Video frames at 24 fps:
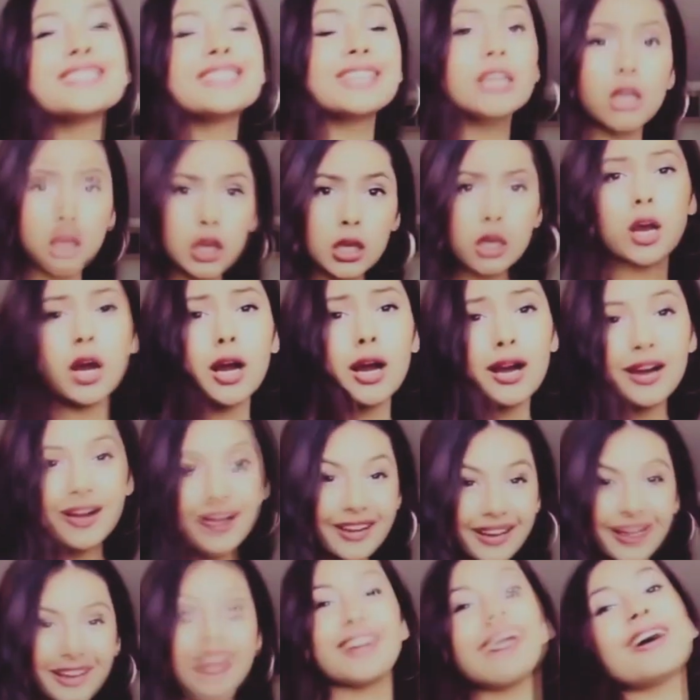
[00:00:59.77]
Then
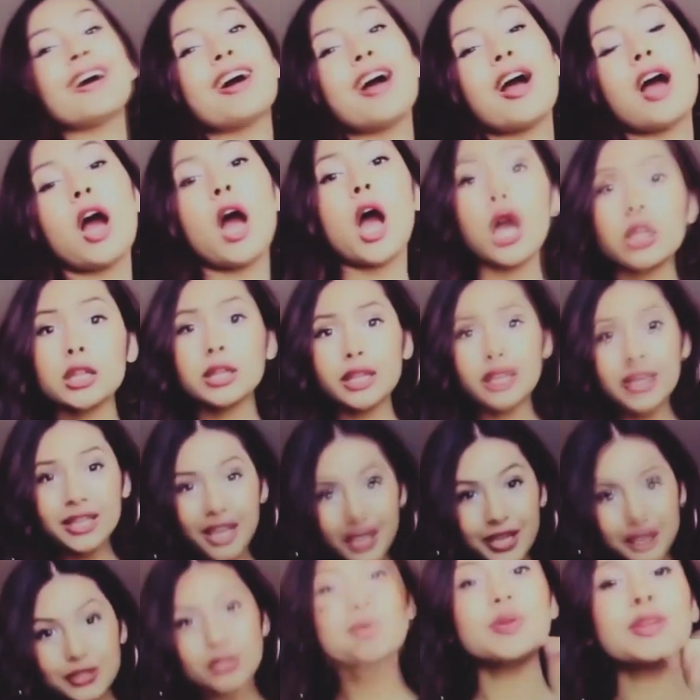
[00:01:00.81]
click on this
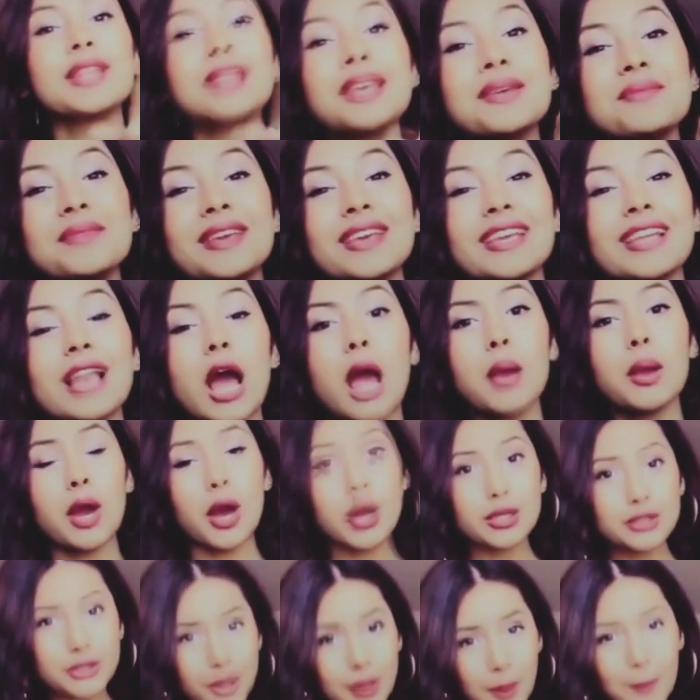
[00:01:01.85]
3-button menu
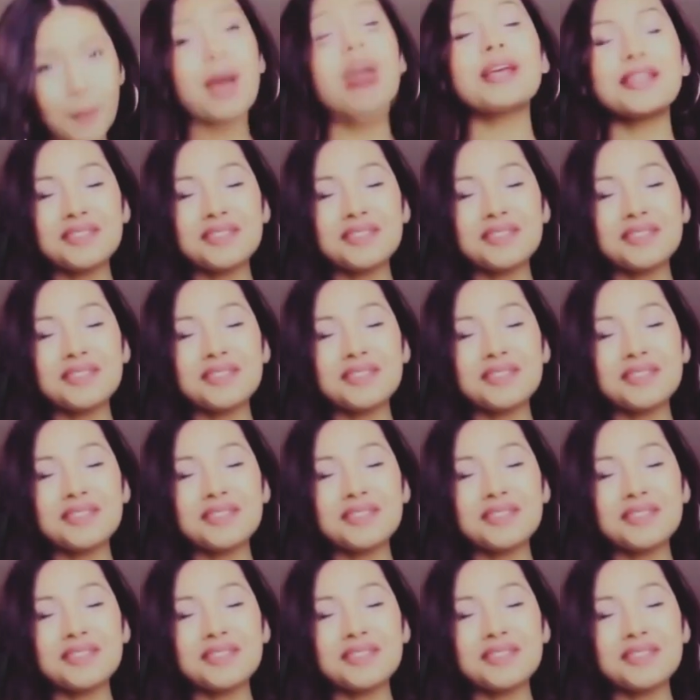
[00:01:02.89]
and